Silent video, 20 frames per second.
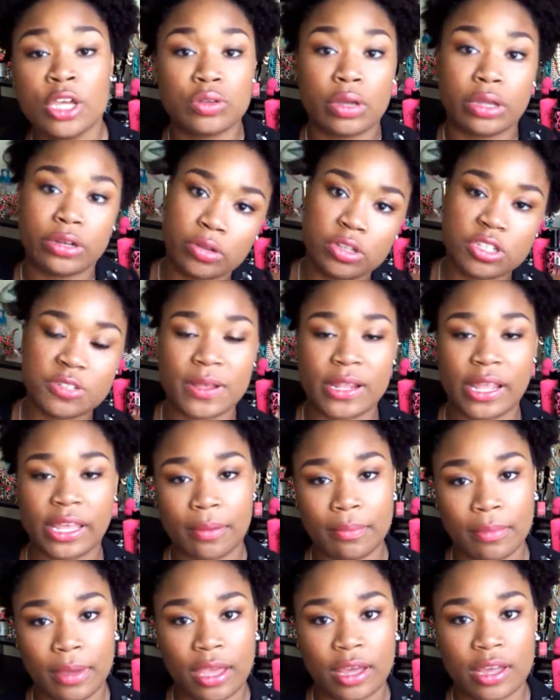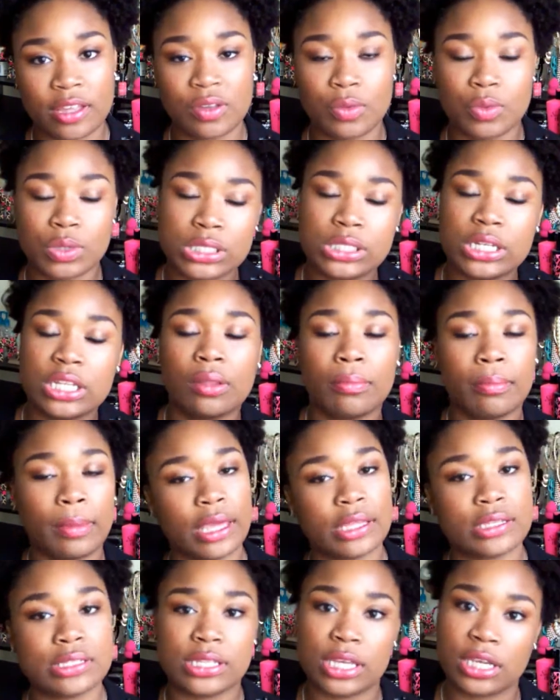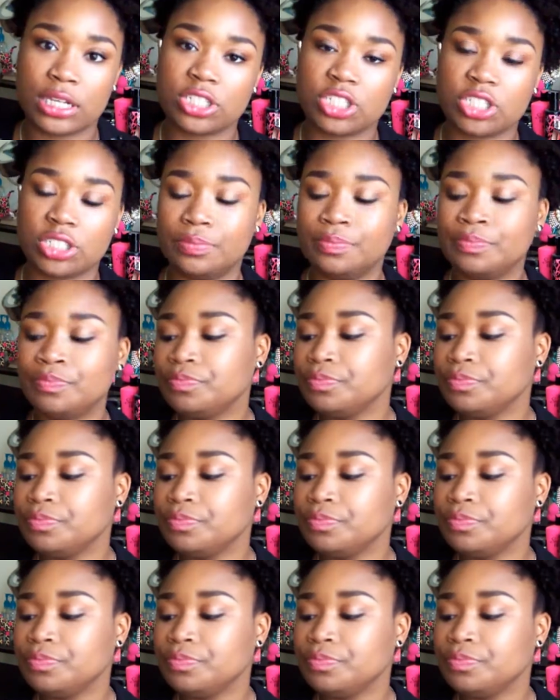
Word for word: so I don't smell like a man because it wasn't in the man section.